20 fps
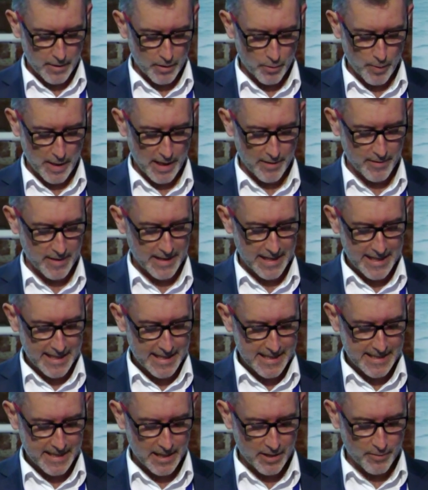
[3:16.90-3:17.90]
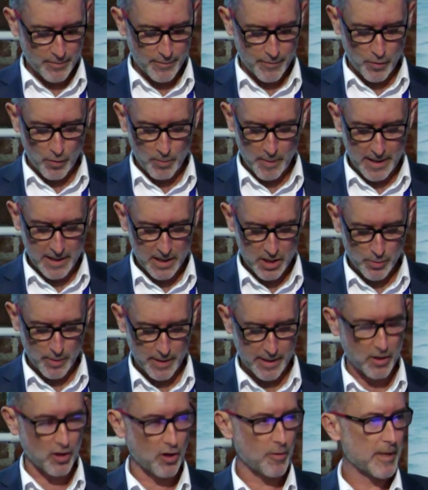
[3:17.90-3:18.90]
We have an EEZ of 4 million
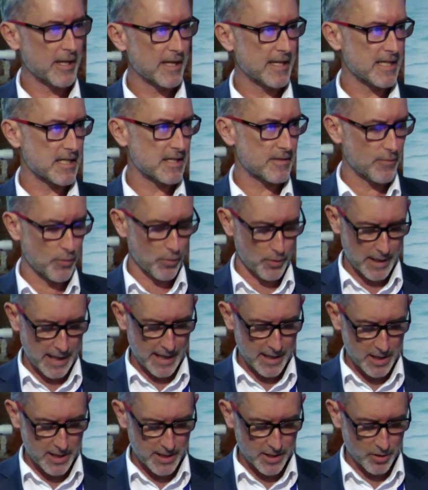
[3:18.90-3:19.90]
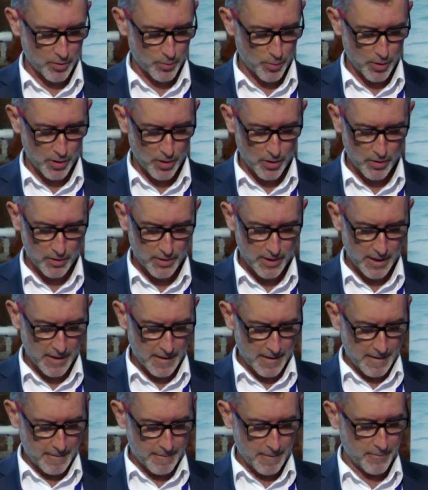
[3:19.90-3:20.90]
square kilometres, fourth largest in the world,
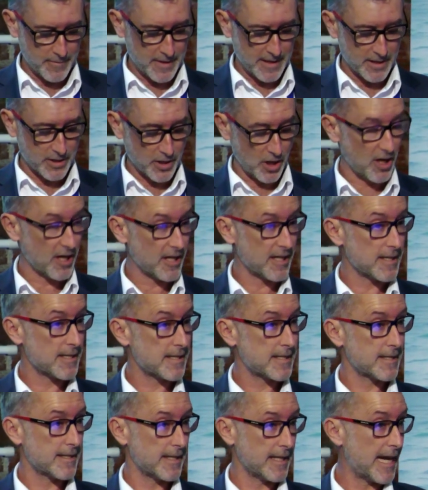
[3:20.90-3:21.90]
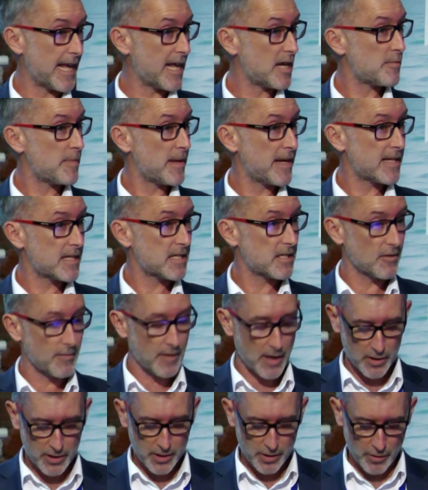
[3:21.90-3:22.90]
15 times the land mass of
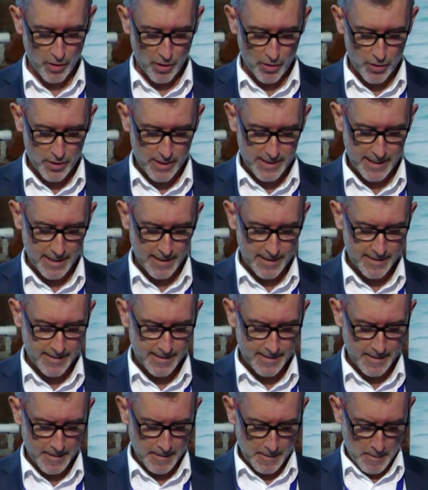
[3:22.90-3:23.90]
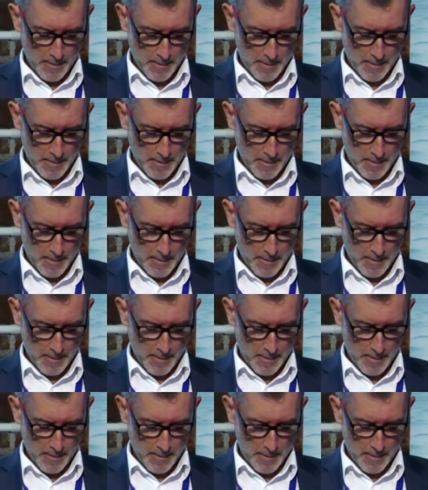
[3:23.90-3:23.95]
Aotearoa New Zealand.